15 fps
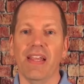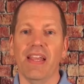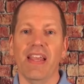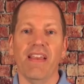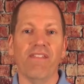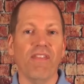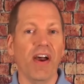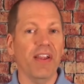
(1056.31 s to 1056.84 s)

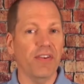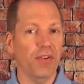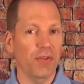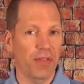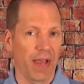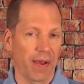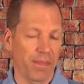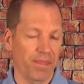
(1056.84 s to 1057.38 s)
If I do
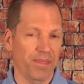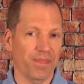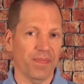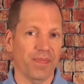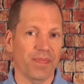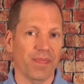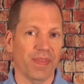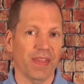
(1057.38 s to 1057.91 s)
that,
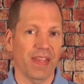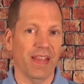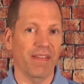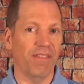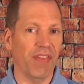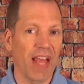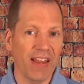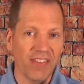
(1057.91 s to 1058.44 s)

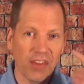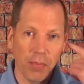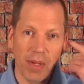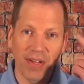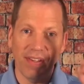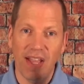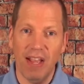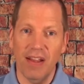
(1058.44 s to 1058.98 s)
if that's the
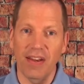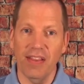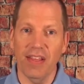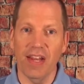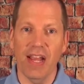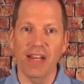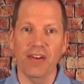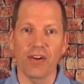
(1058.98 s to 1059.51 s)
mentality
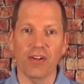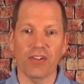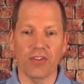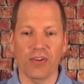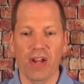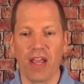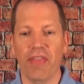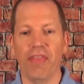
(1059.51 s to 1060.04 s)
that I
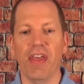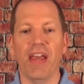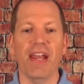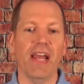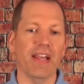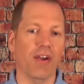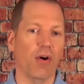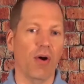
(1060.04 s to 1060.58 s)
nurture, and then
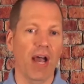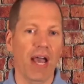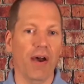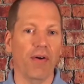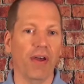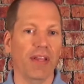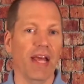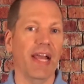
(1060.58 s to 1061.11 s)
I go
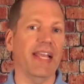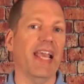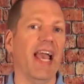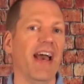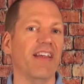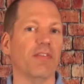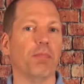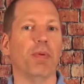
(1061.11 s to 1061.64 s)
out and I
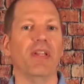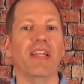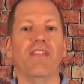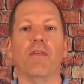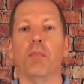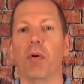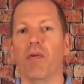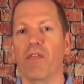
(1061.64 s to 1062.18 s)
cast
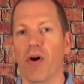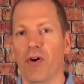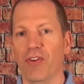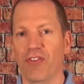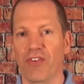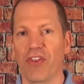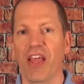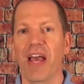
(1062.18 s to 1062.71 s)
believable votes
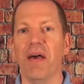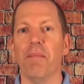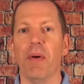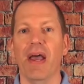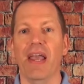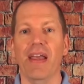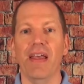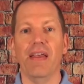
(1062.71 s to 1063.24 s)
for that by